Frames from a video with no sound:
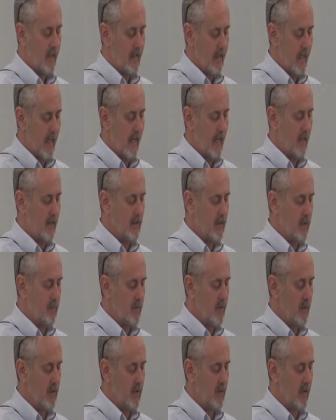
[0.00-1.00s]
can
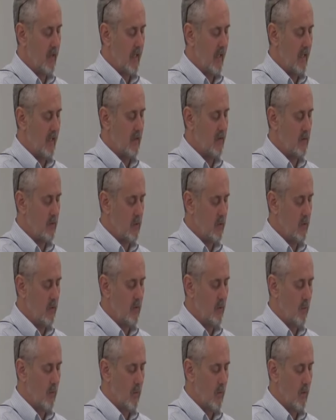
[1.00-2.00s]
communicate to
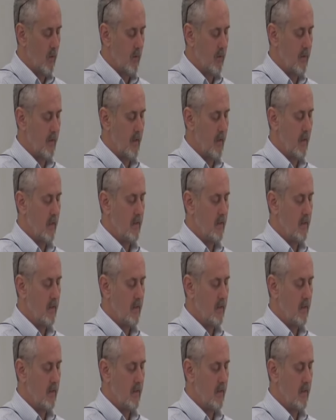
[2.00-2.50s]
the world